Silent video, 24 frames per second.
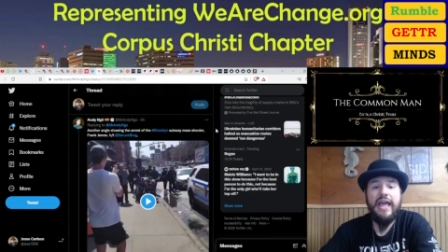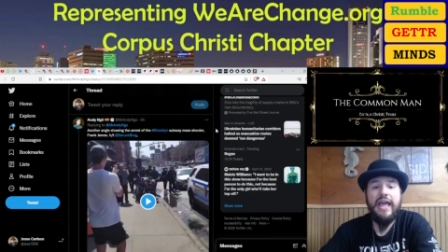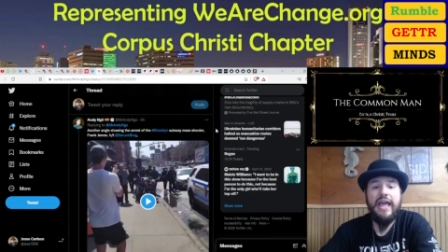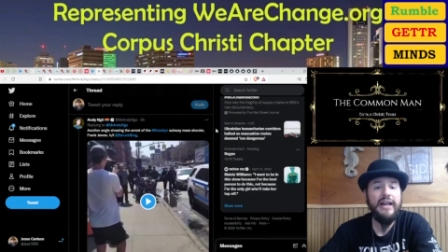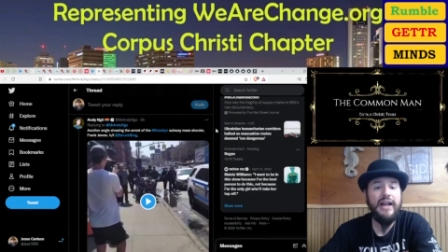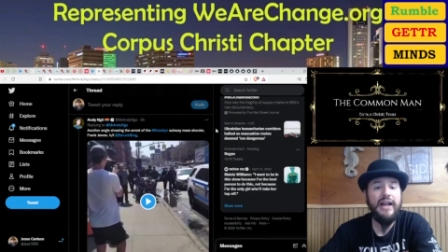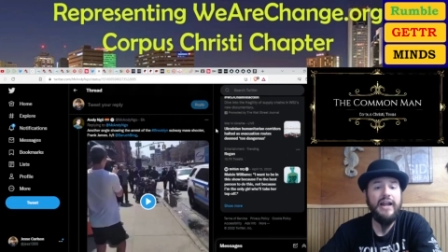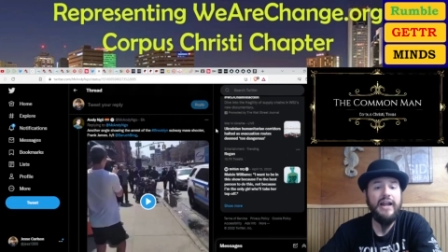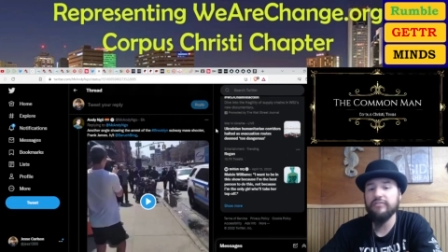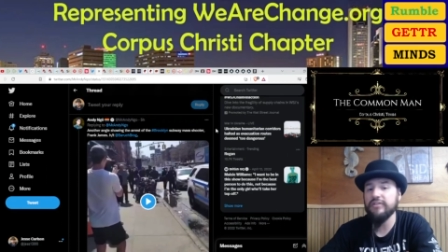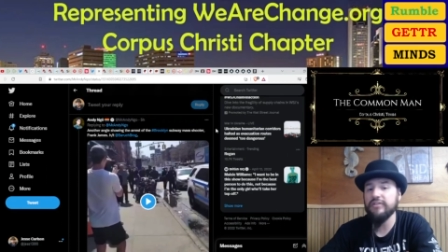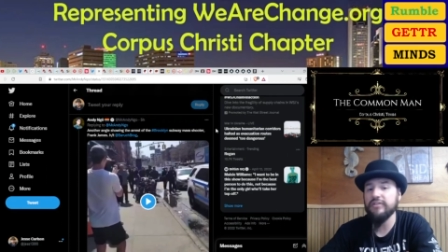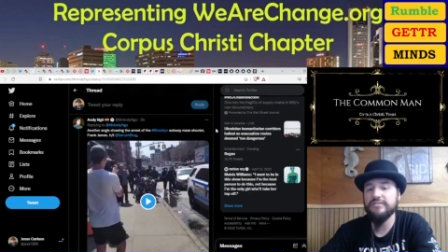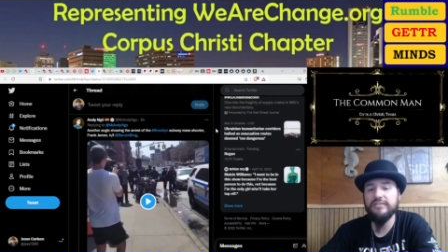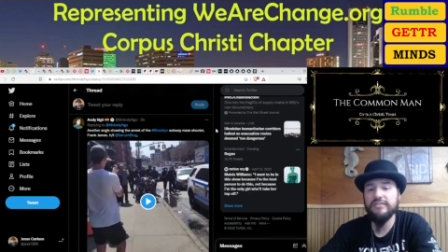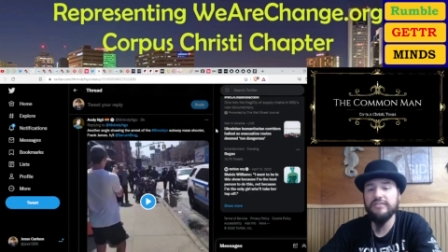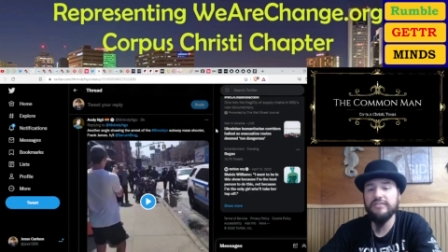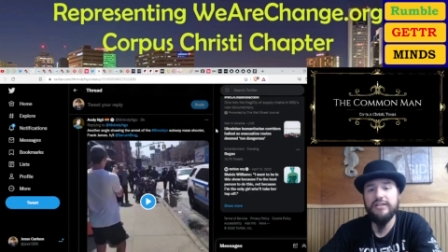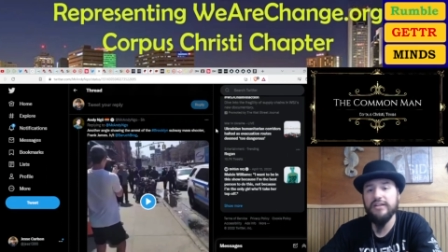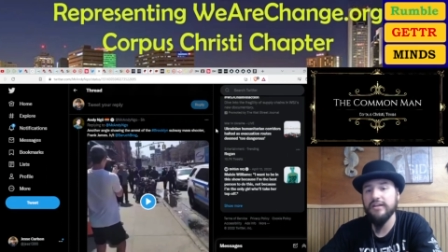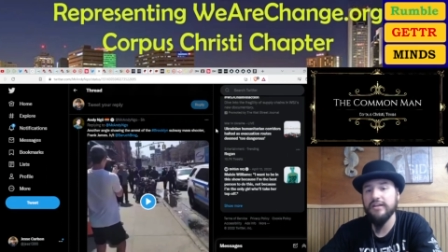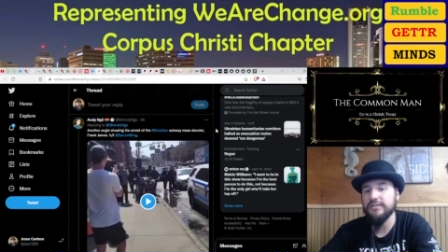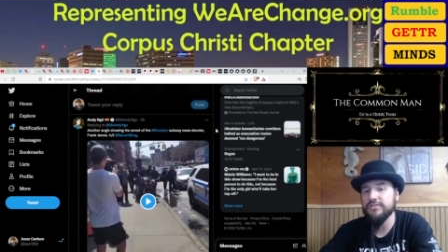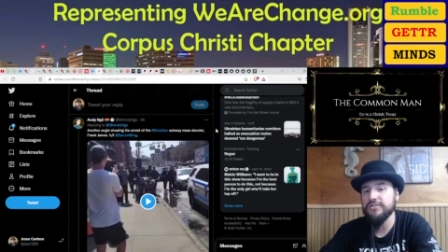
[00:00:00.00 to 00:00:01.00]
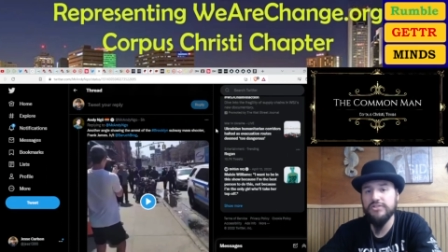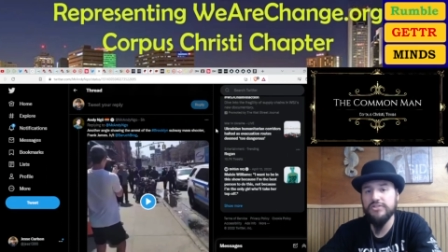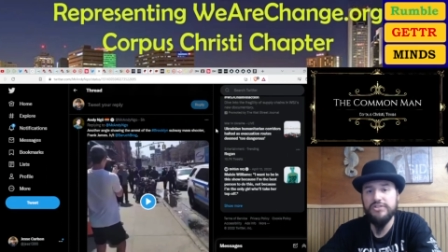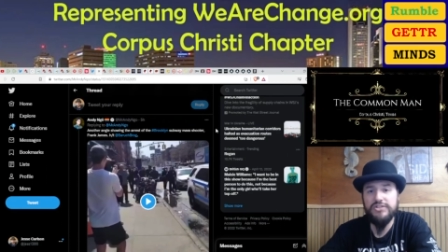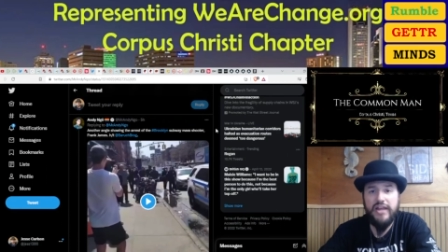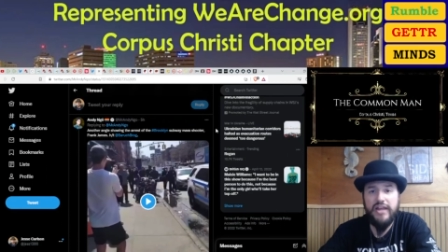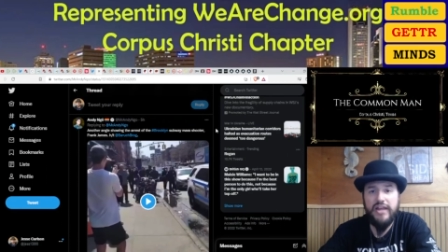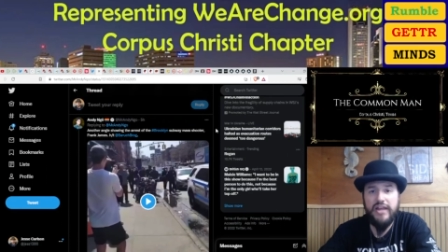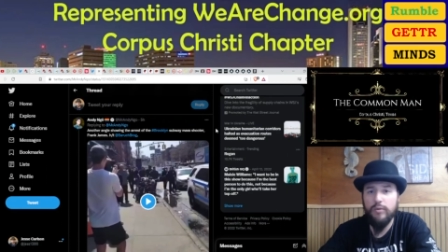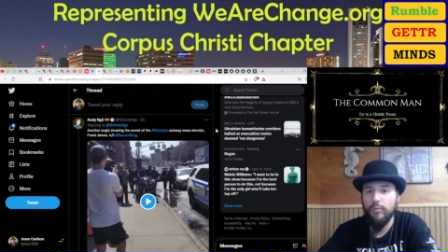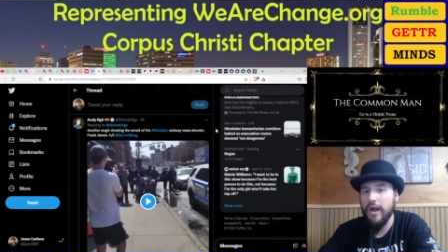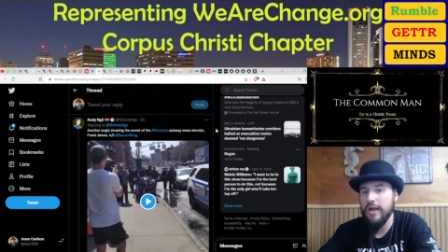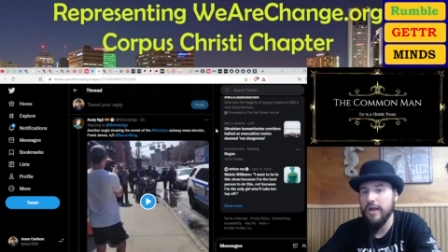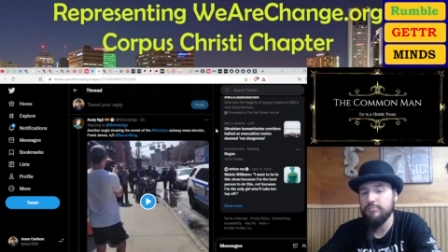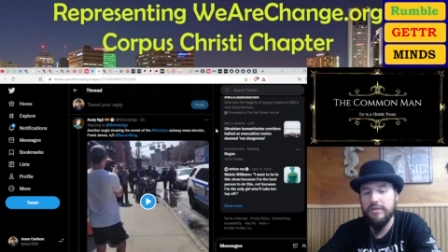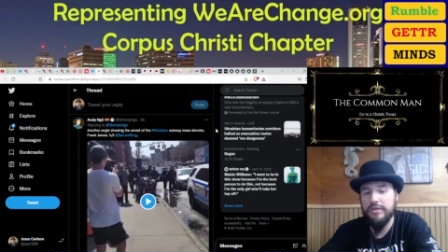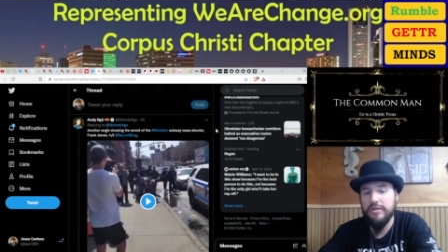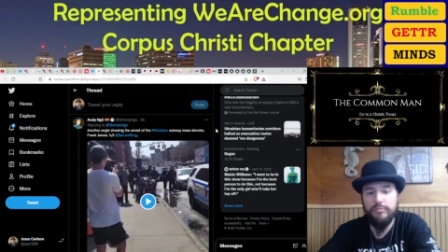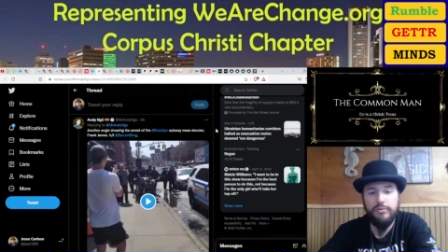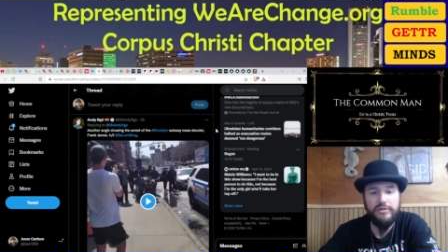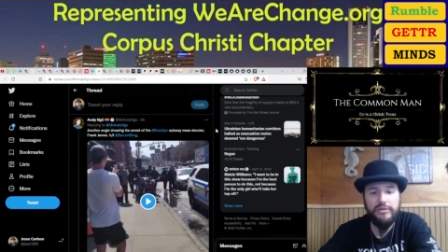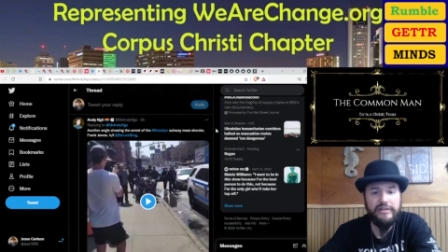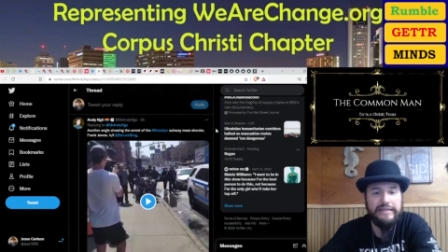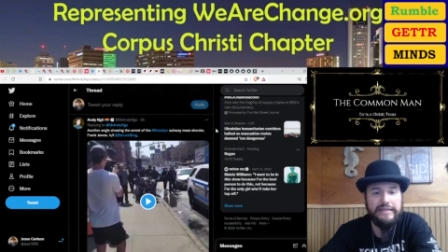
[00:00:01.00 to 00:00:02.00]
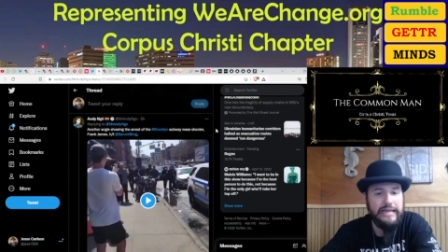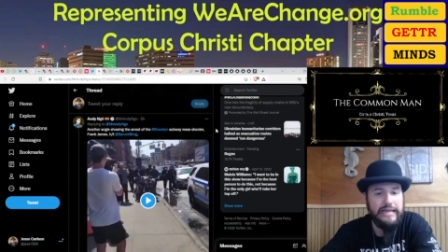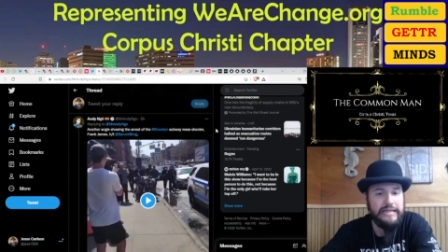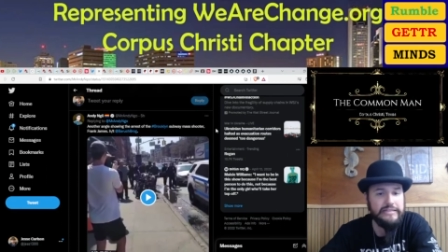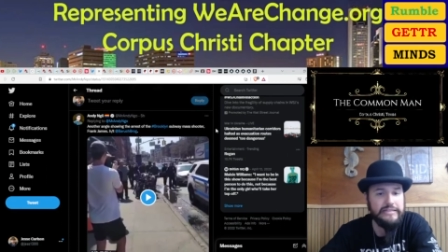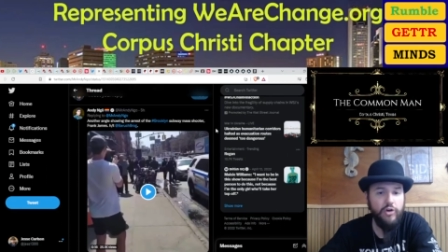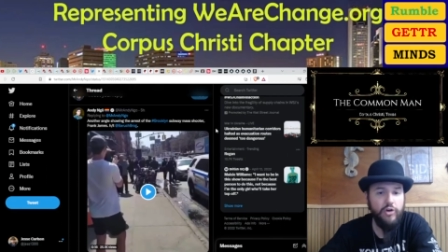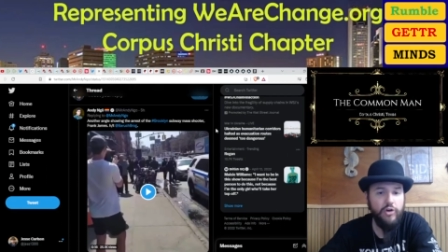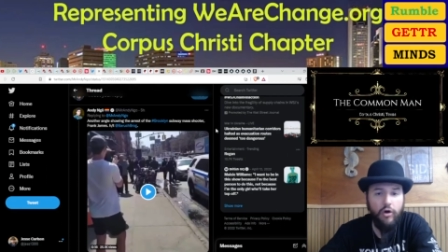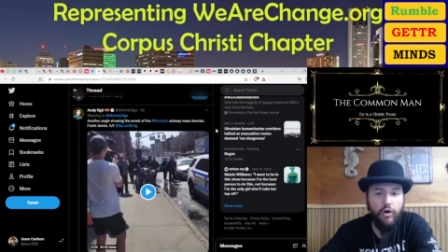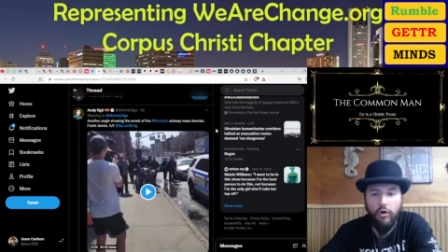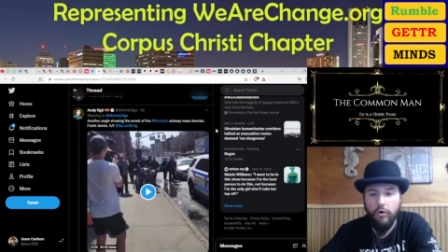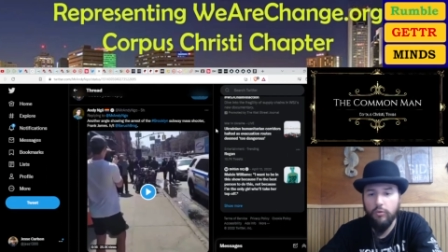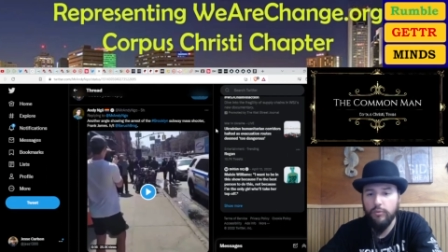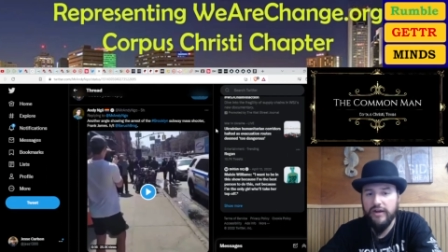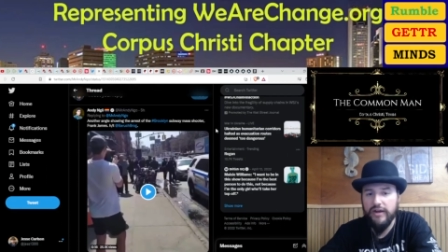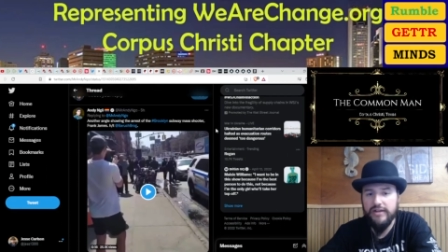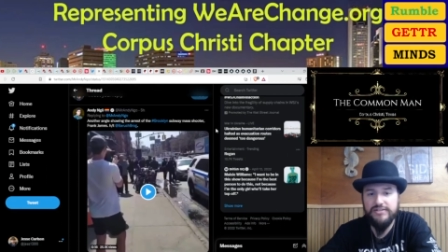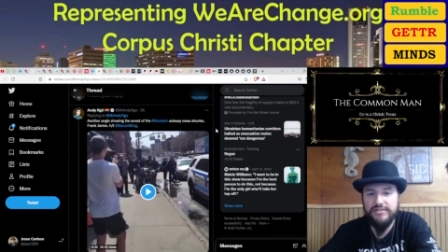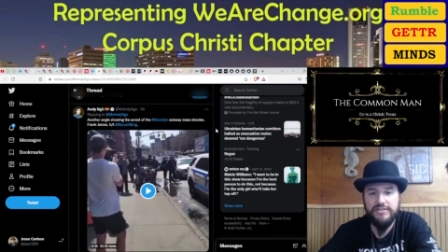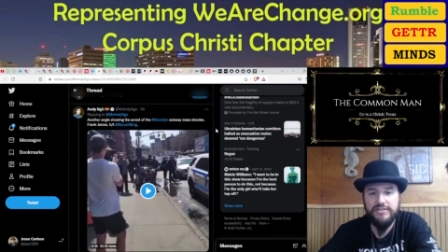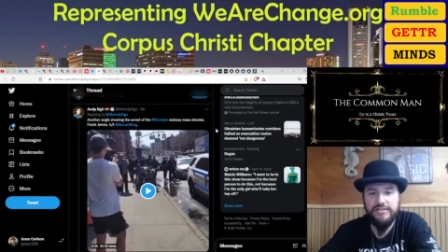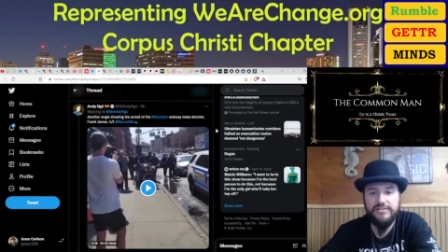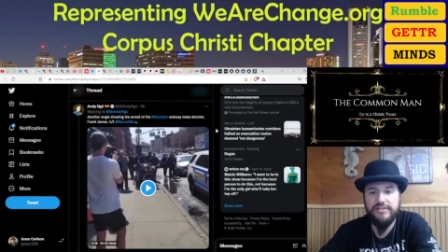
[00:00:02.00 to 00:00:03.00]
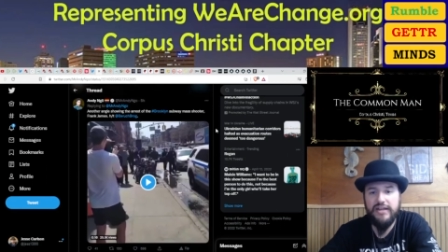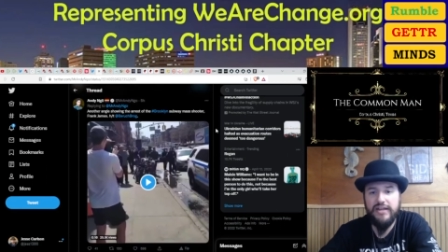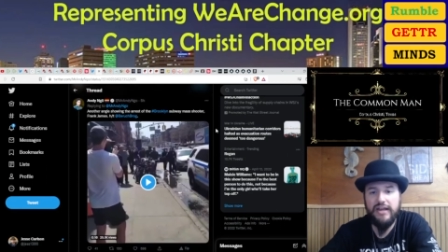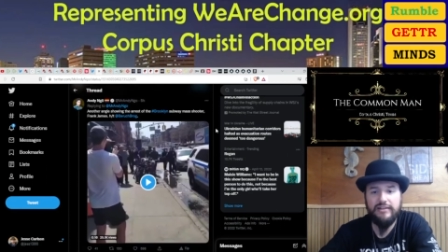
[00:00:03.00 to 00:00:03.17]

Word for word: And obviously, he doesn't just hate white people, he hates all races.